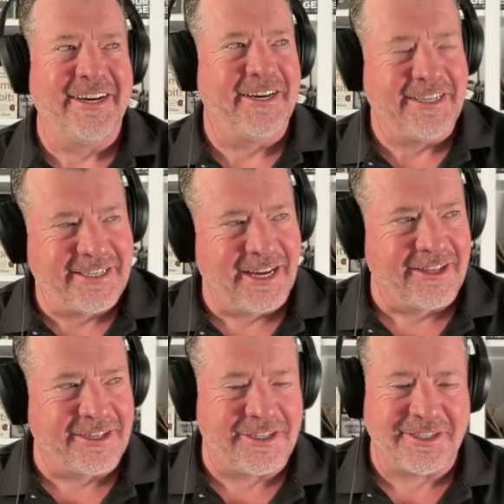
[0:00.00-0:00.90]

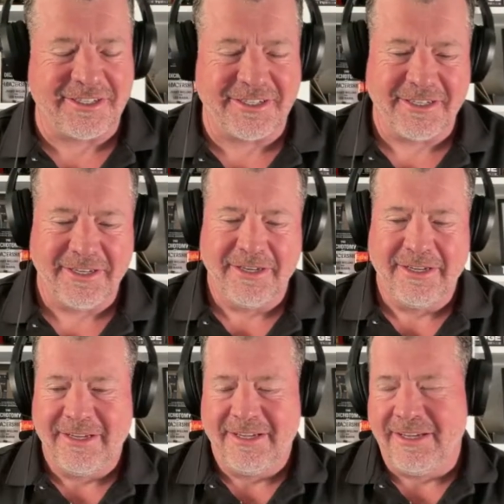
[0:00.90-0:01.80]
intelligence,
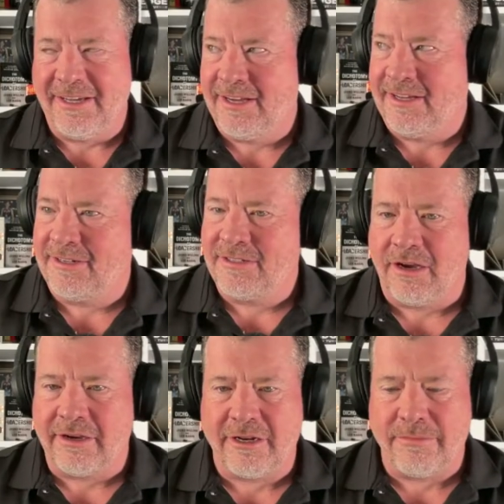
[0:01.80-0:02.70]
and
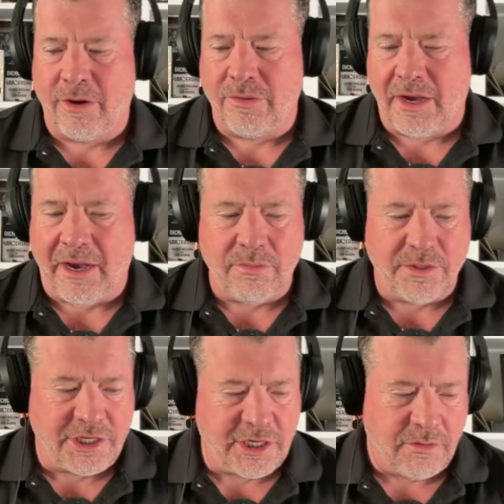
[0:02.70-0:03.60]
talking about how we
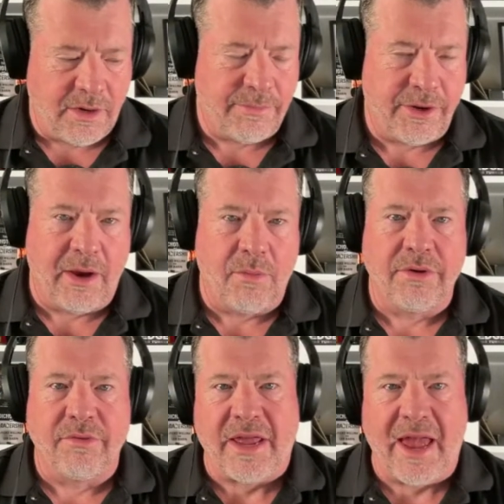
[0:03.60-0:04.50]
show up and how we
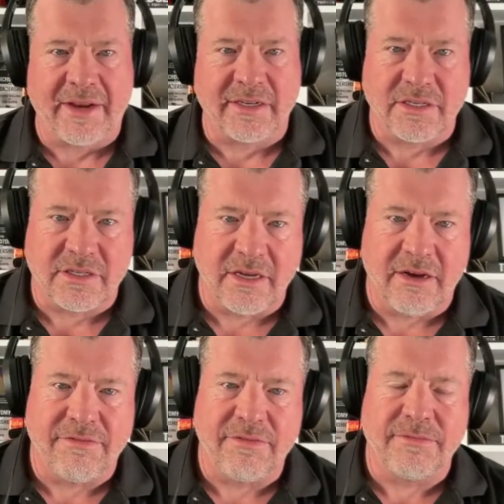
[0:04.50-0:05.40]
react to
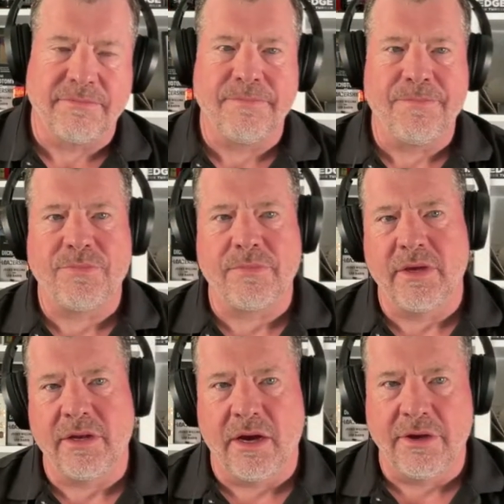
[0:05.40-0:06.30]
stuff and
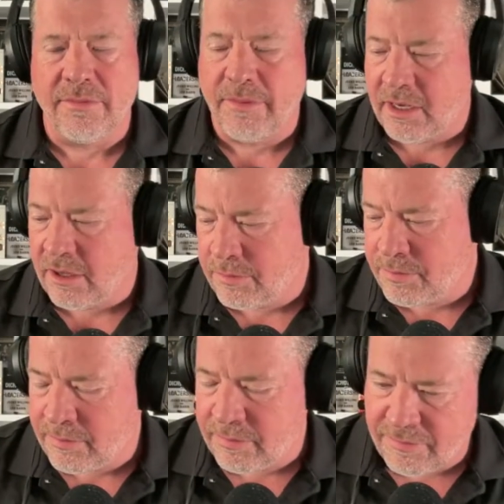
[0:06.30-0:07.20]
how you make other
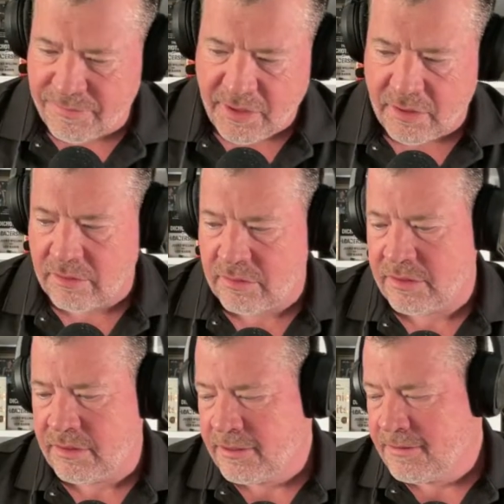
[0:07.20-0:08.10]
people feel
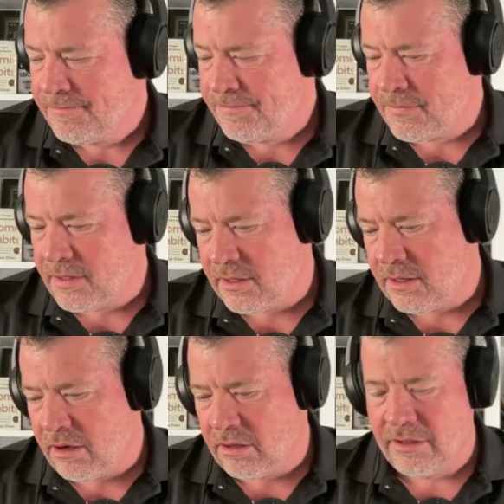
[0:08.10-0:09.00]
and
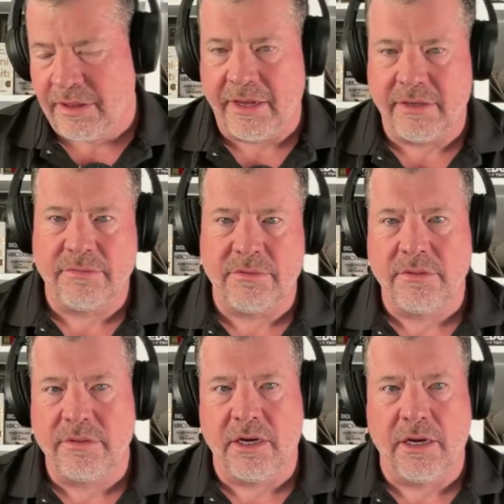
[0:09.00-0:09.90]
all of that
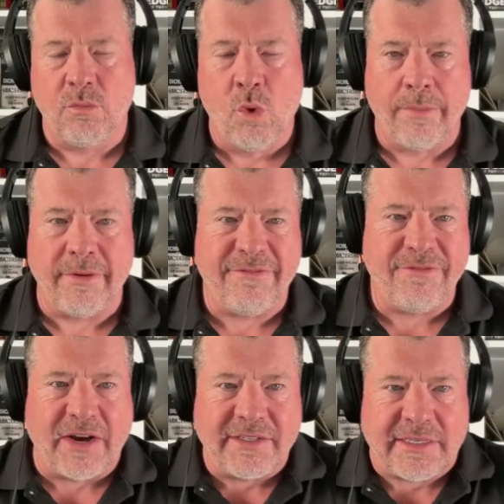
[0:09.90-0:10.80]
warm and
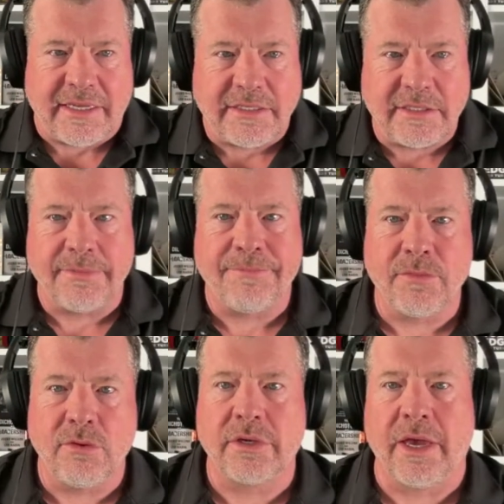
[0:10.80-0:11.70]
fuzzies.
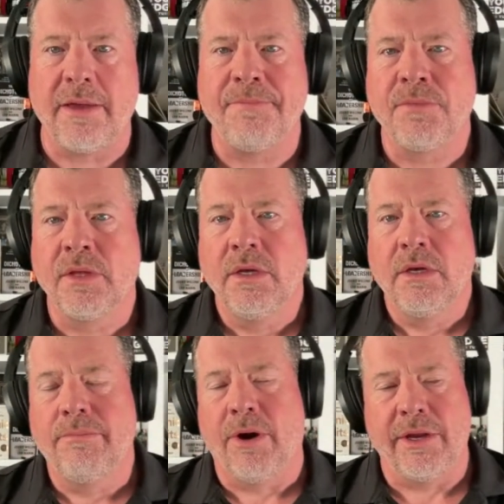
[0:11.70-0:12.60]
Okay.
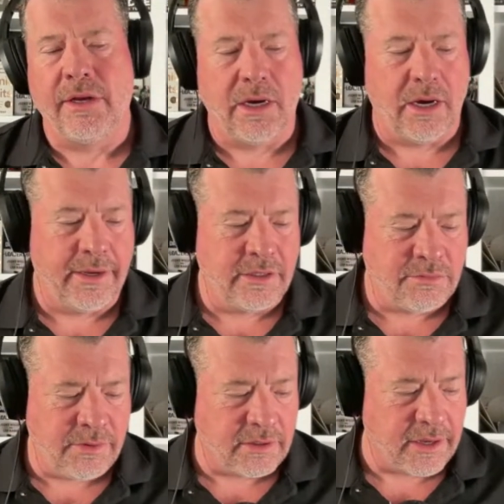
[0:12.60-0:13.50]
But it's
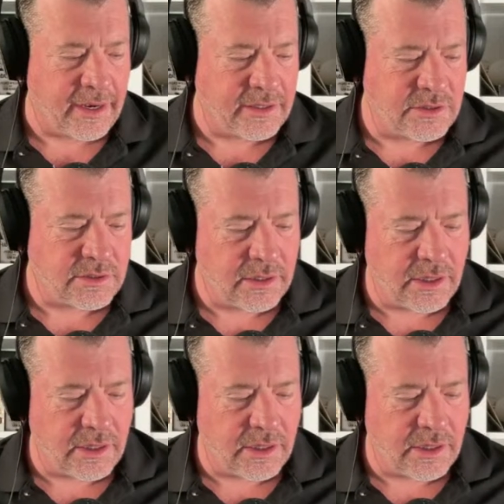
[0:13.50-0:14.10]
real, guys.